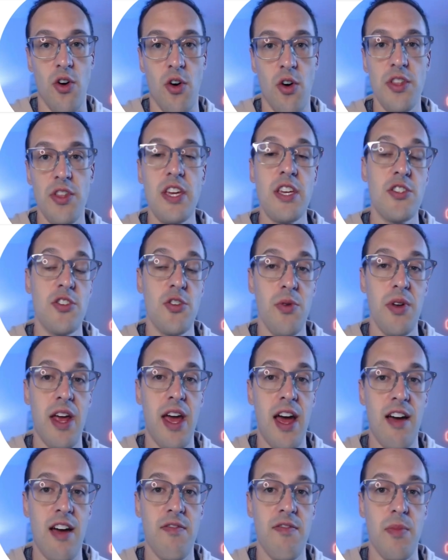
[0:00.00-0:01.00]
Only
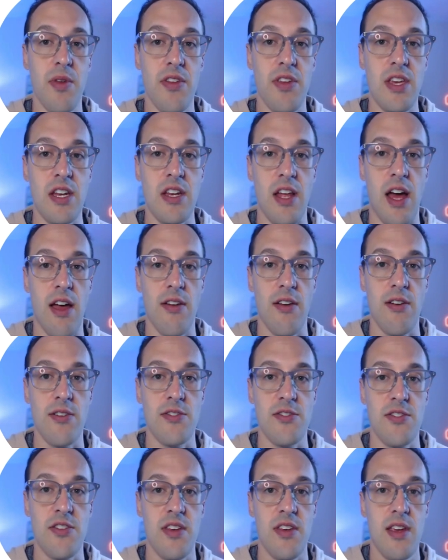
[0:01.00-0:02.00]
$2.5 million
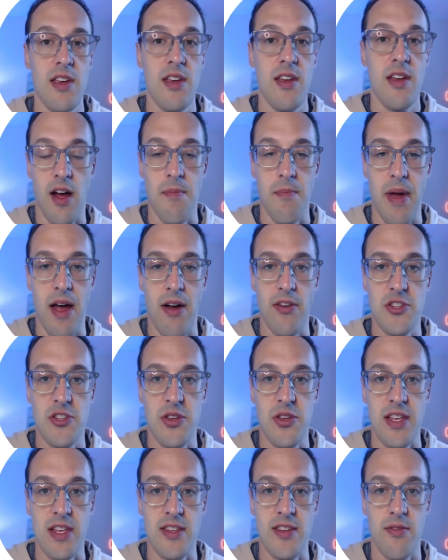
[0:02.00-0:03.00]
had on
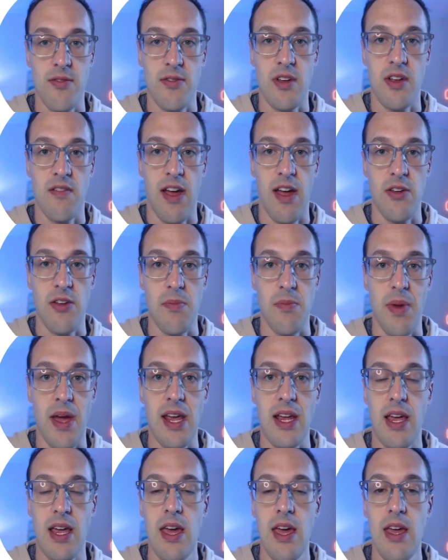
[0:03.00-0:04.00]
balance at Silicon Valley
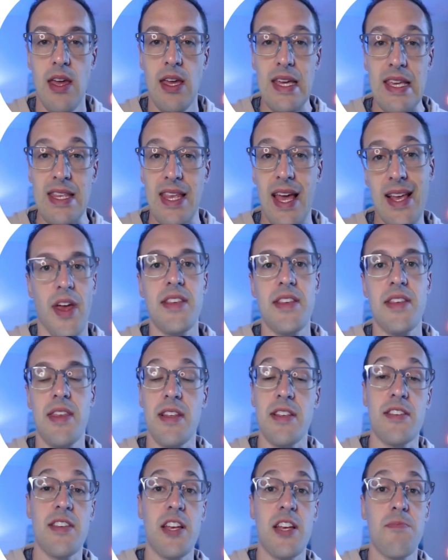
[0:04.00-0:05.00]
Bank less
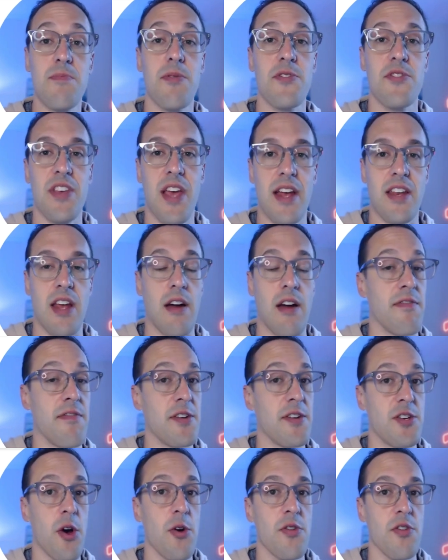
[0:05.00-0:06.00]
than 6%
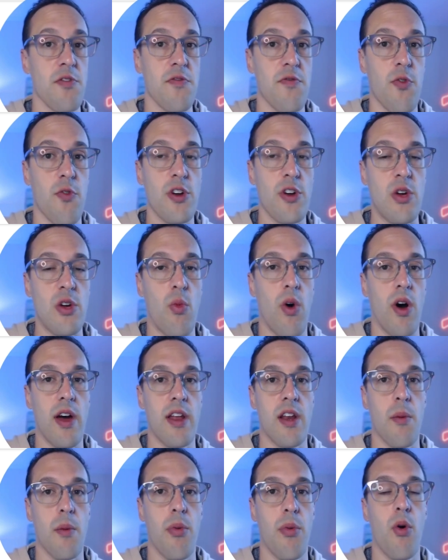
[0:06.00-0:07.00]
of the total
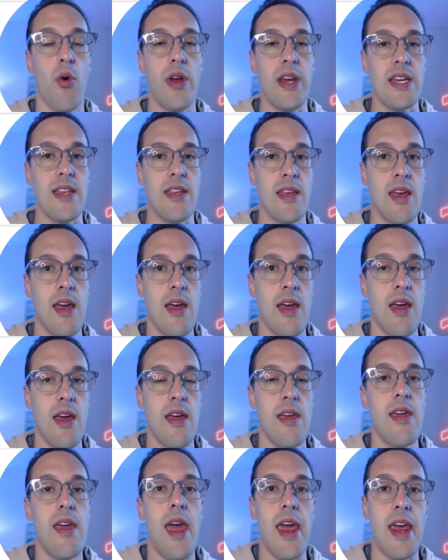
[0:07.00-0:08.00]

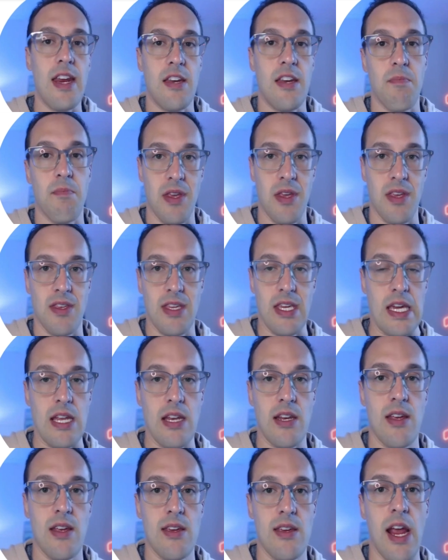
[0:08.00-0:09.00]
41.8
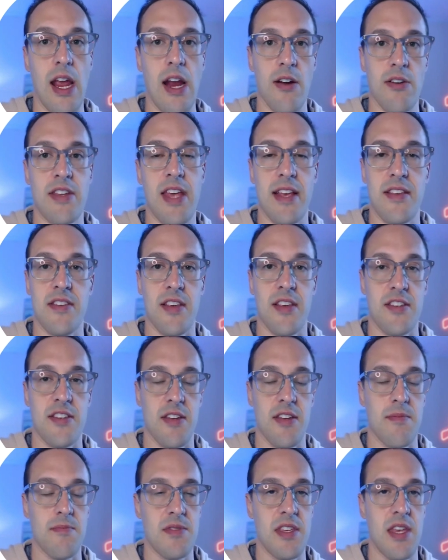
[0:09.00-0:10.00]
million Aehr Test
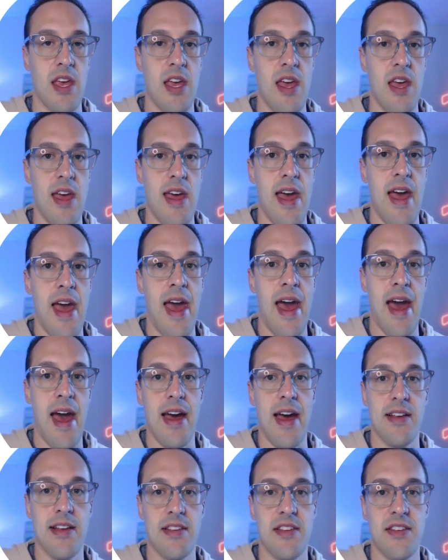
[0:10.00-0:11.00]
Systems
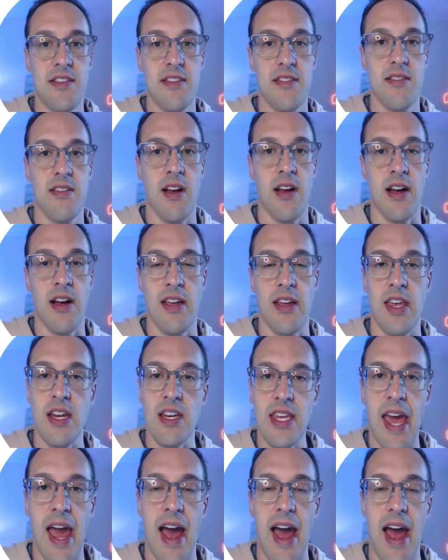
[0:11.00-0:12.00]
has uh, in